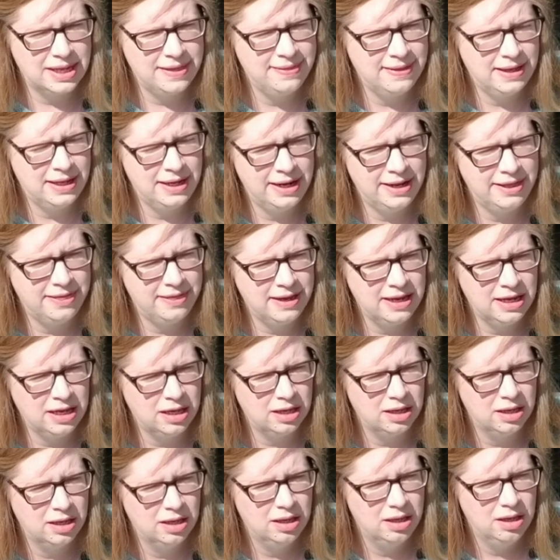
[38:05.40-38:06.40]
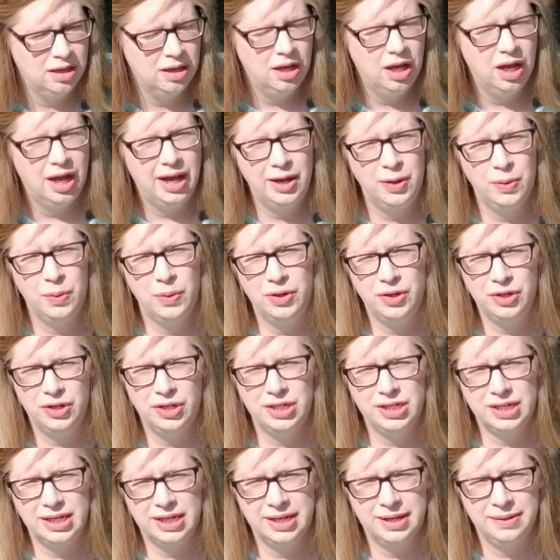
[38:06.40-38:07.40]
And then I think I
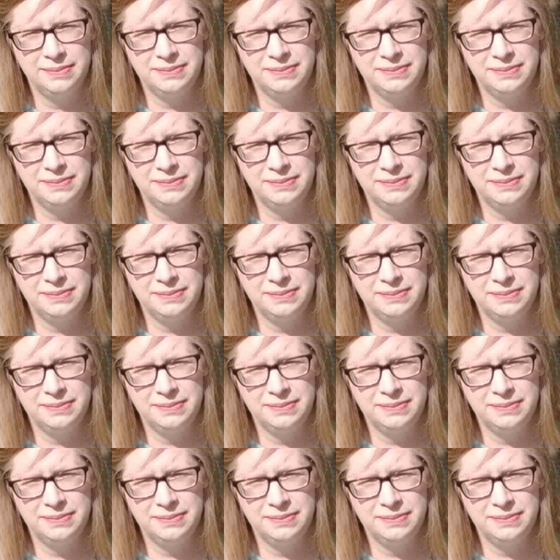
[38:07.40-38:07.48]
ordered